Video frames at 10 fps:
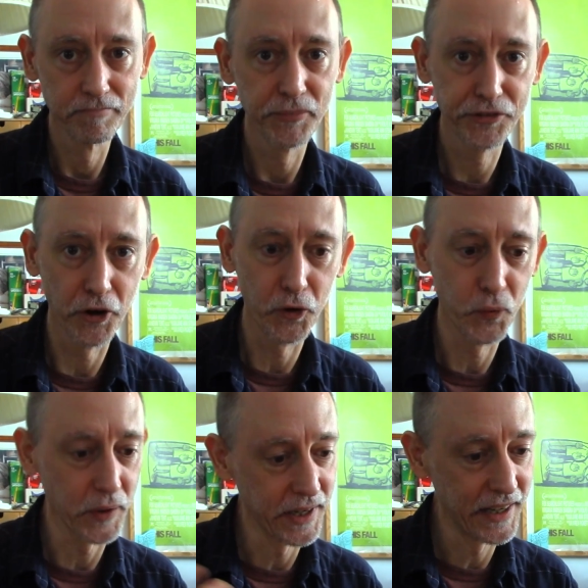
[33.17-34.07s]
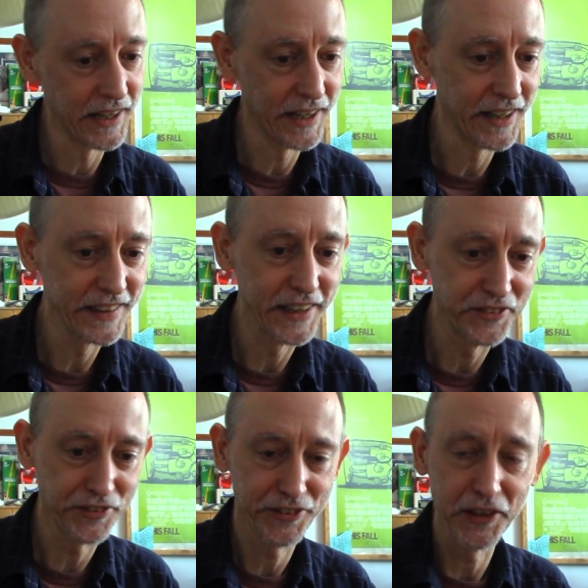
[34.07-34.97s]
So
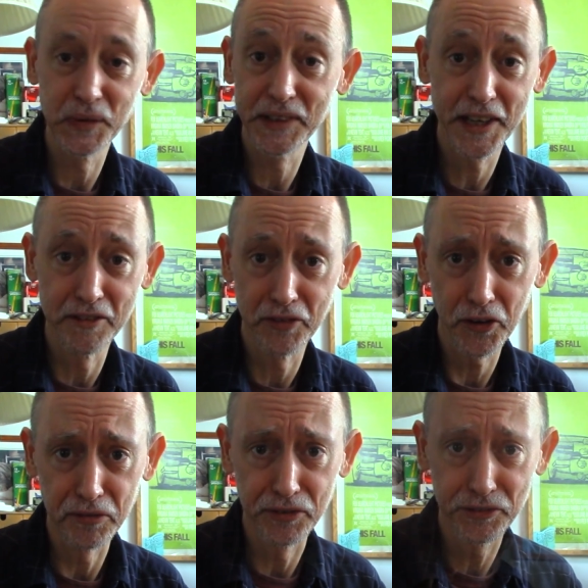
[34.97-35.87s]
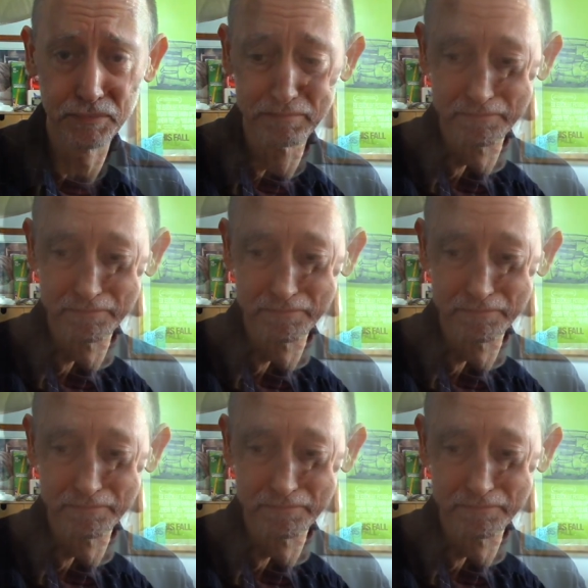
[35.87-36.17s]
let's see what that involves.